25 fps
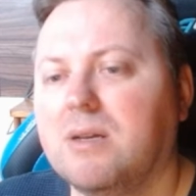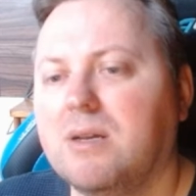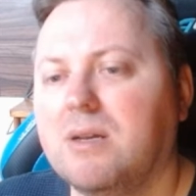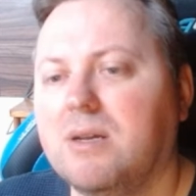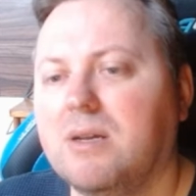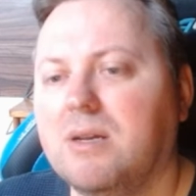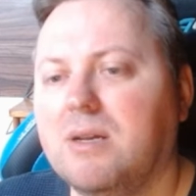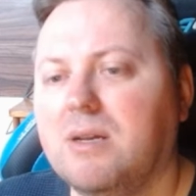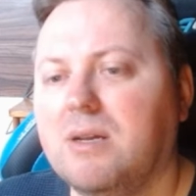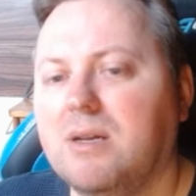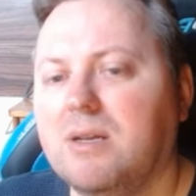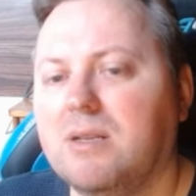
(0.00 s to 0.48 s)

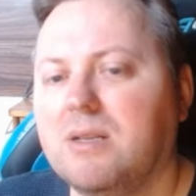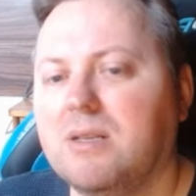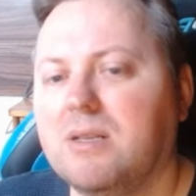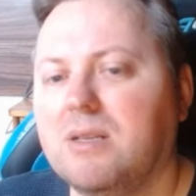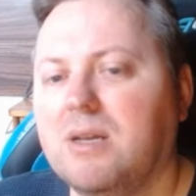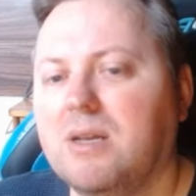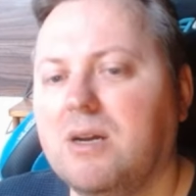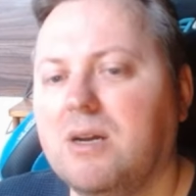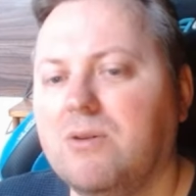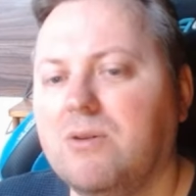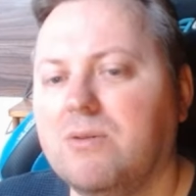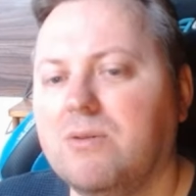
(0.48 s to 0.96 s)
and
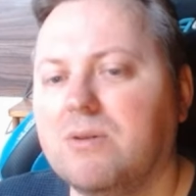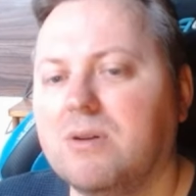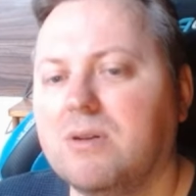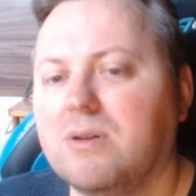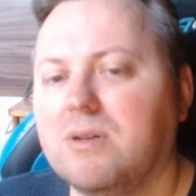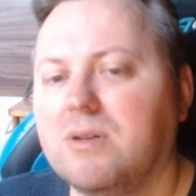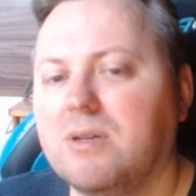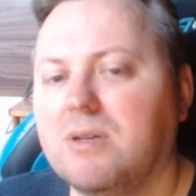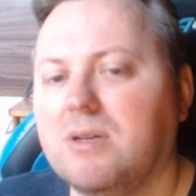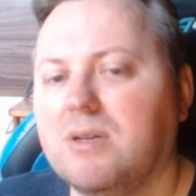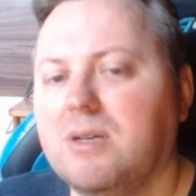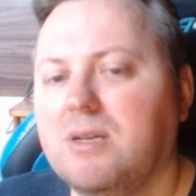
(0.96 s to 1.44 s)
now
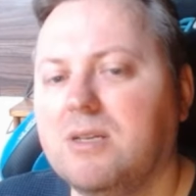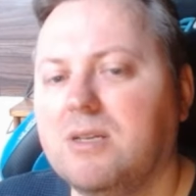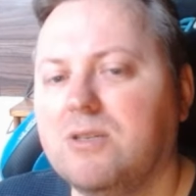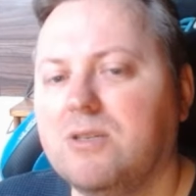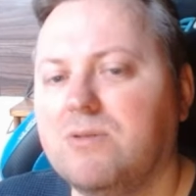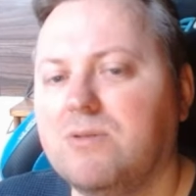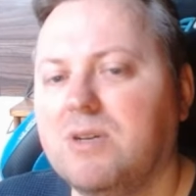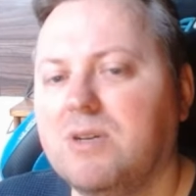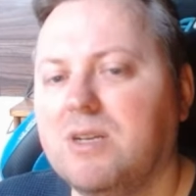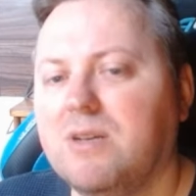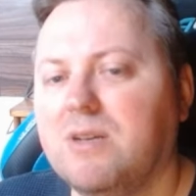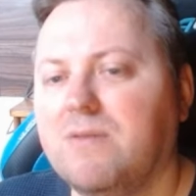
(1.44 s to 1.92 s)
he's
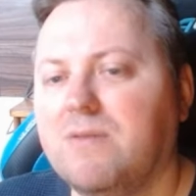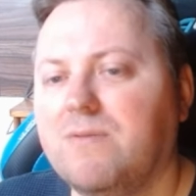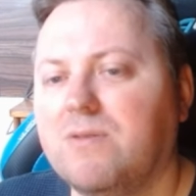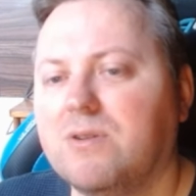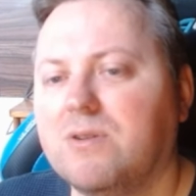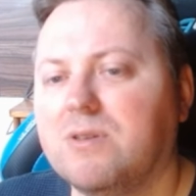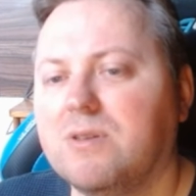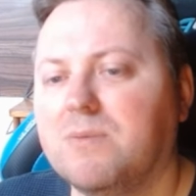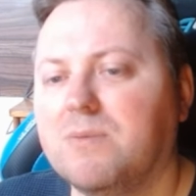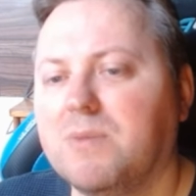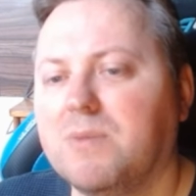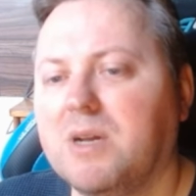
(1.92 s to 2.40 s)
ready for
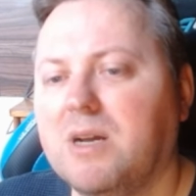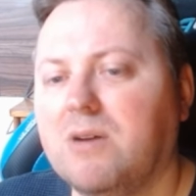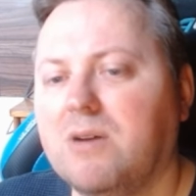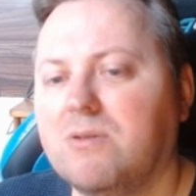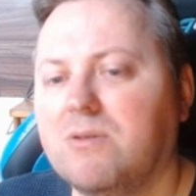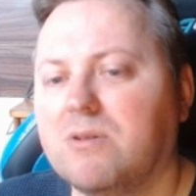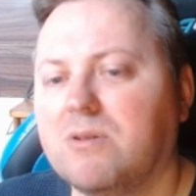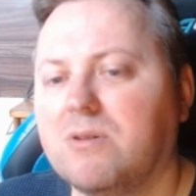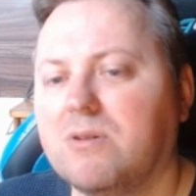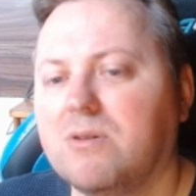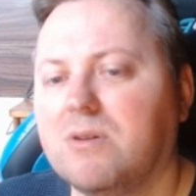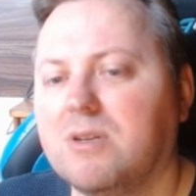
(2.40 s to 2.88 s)
some
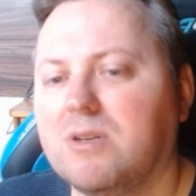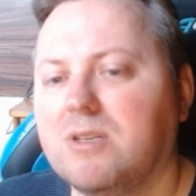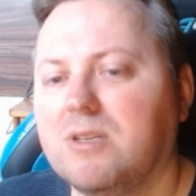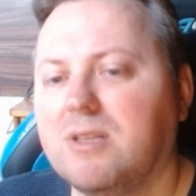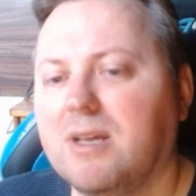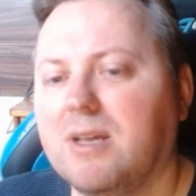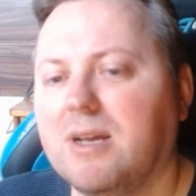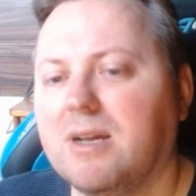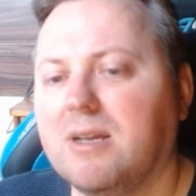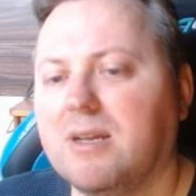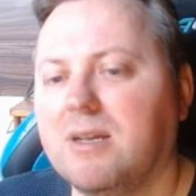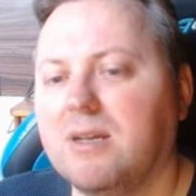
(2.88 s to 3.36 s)
counter
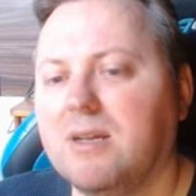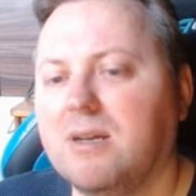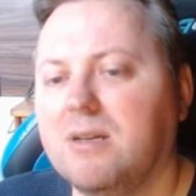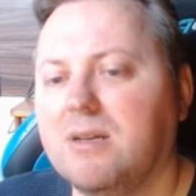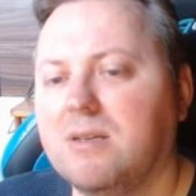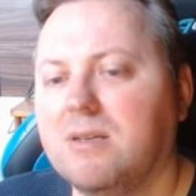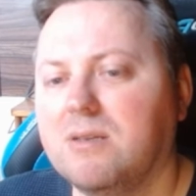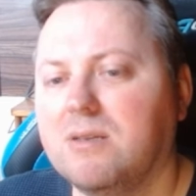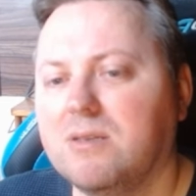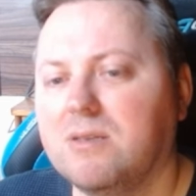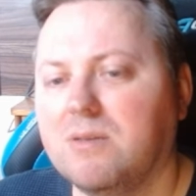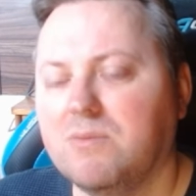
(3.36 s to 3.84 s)
attack,
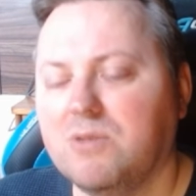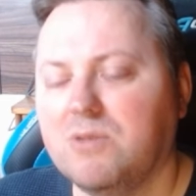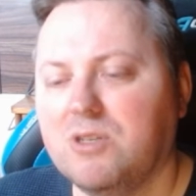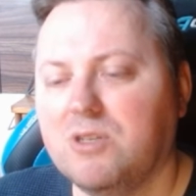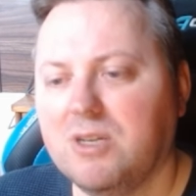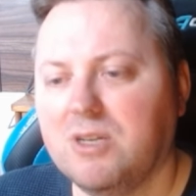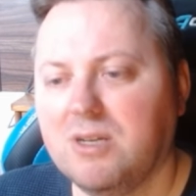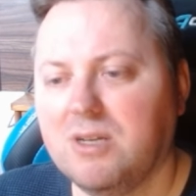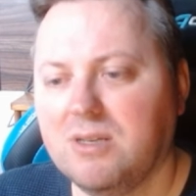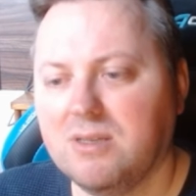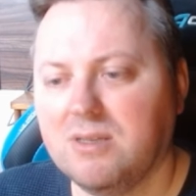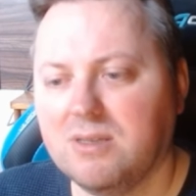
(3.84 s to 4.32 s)
yeah, some
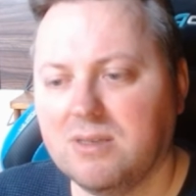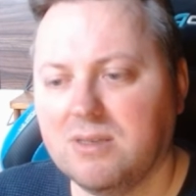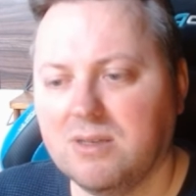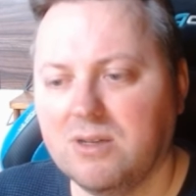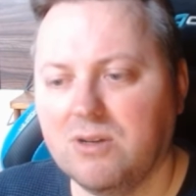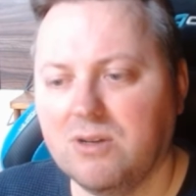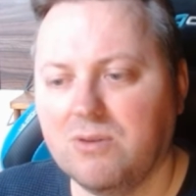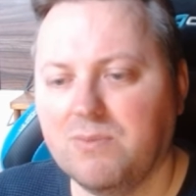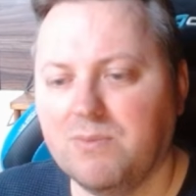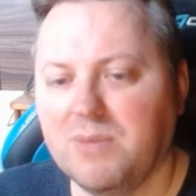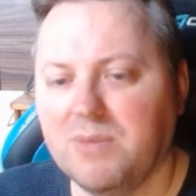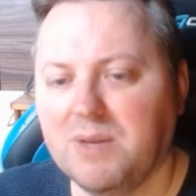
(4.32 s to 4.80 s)
checks,
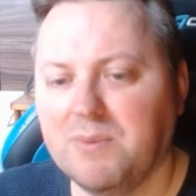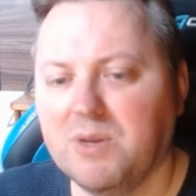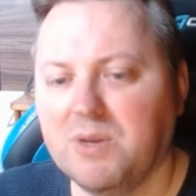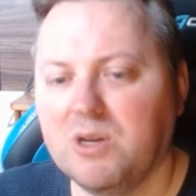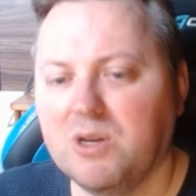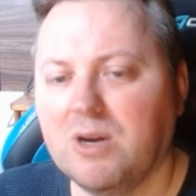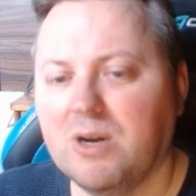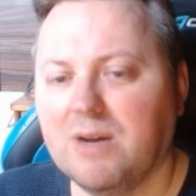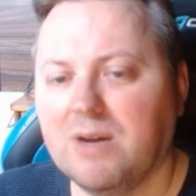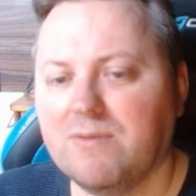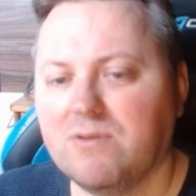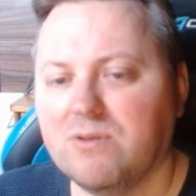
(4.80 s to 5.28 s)
maybe
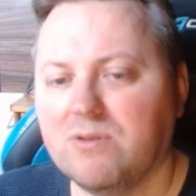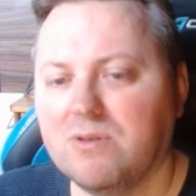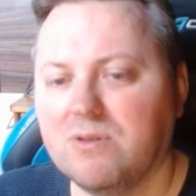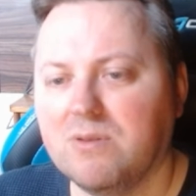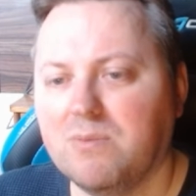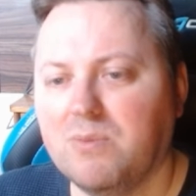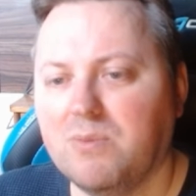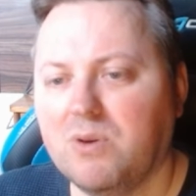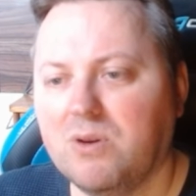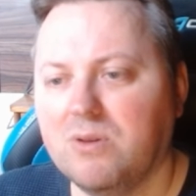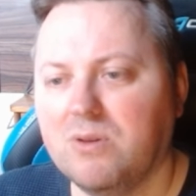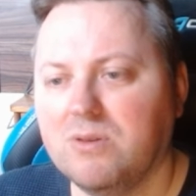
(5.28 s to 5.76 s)
go after the
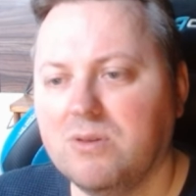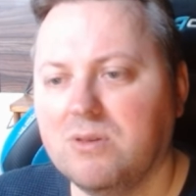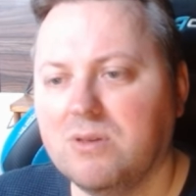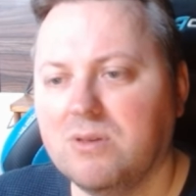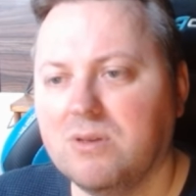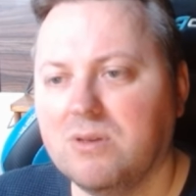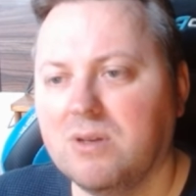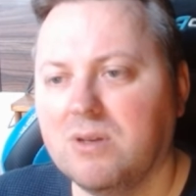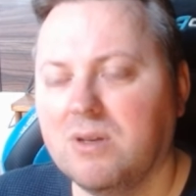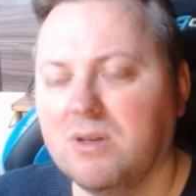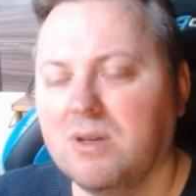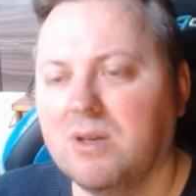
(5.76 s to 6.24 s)

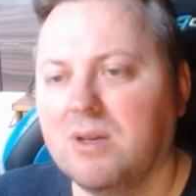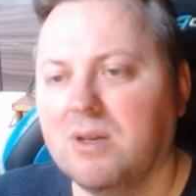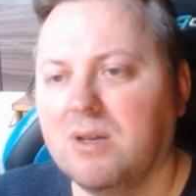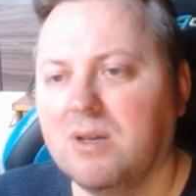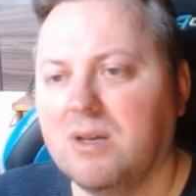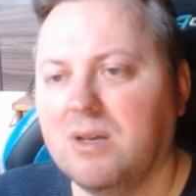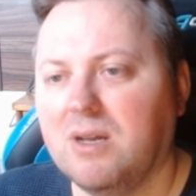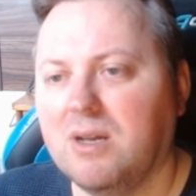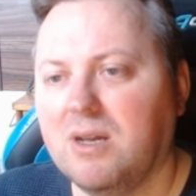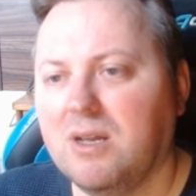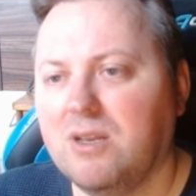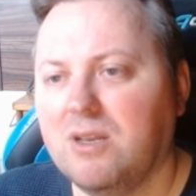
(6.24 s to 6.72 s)
pawns,
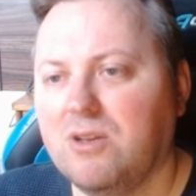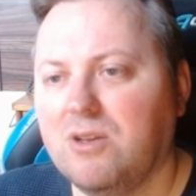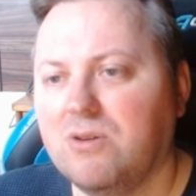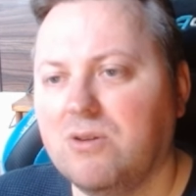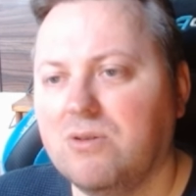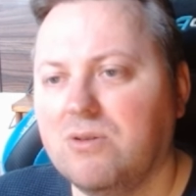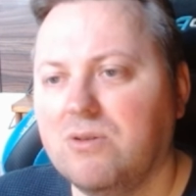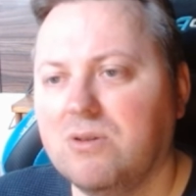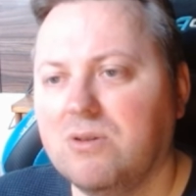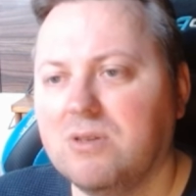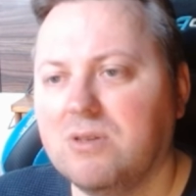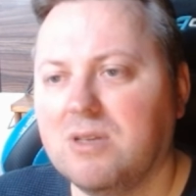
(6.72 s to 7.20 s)
and
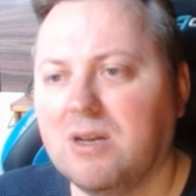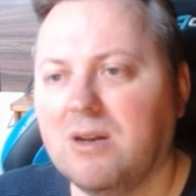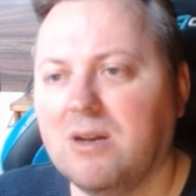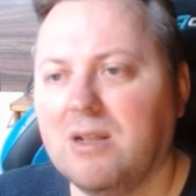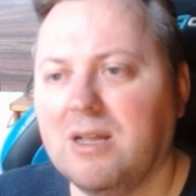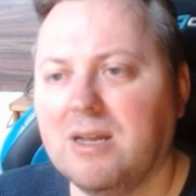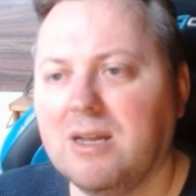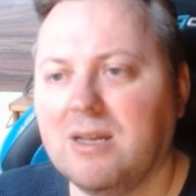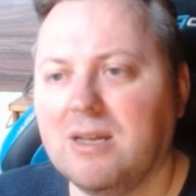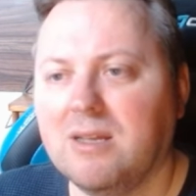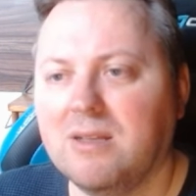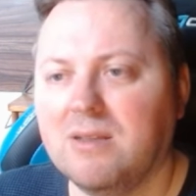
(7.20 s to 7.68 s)
your rooks are
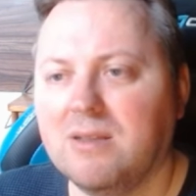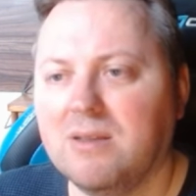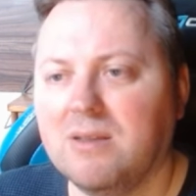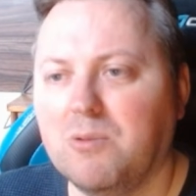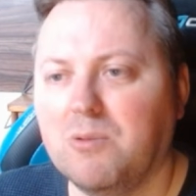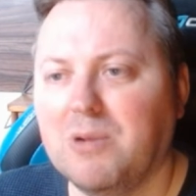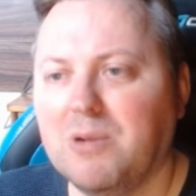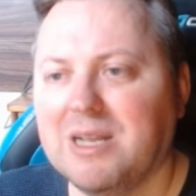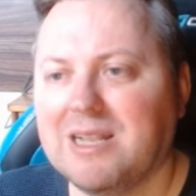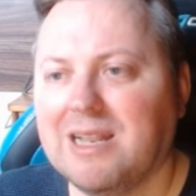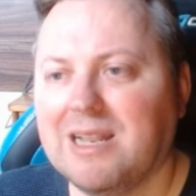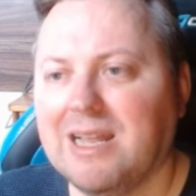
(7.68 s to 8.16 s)
like in the
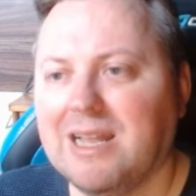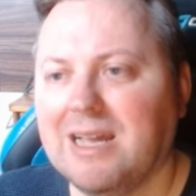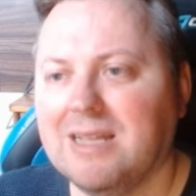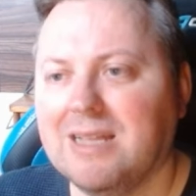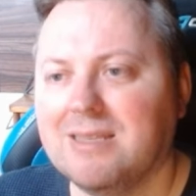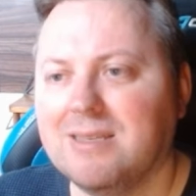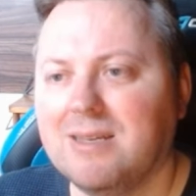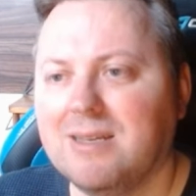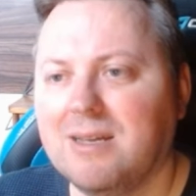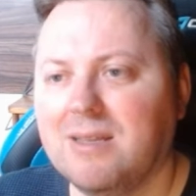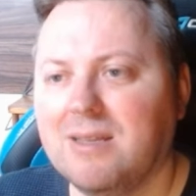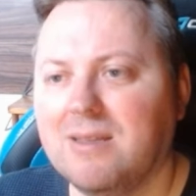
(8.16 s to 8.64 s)

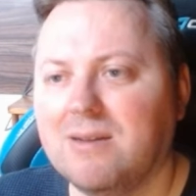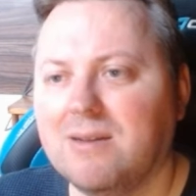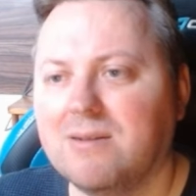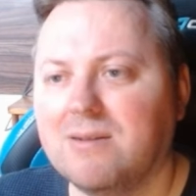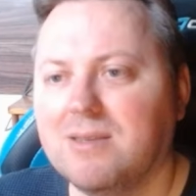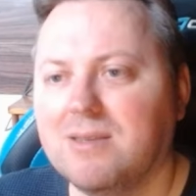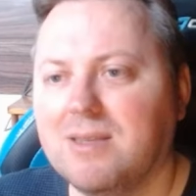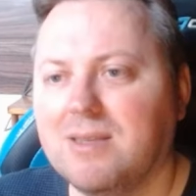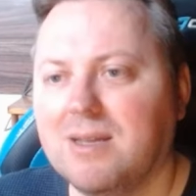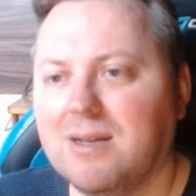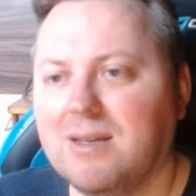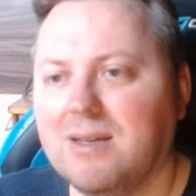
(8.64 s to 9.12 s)
wetlands, yeah, they're
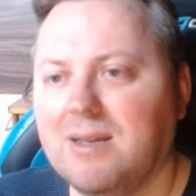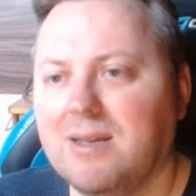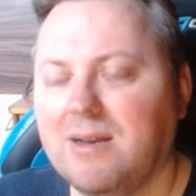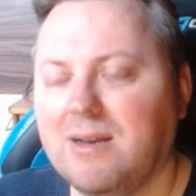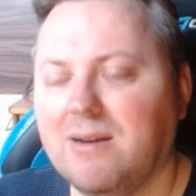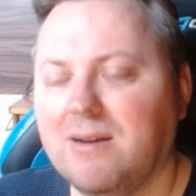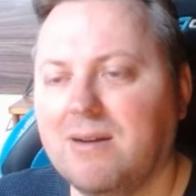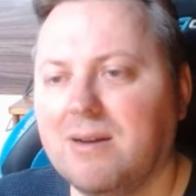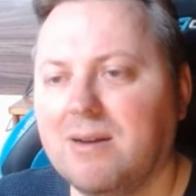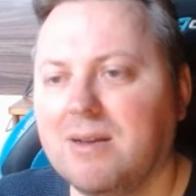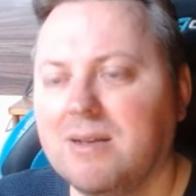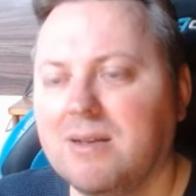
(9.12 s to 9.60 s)
stuck here,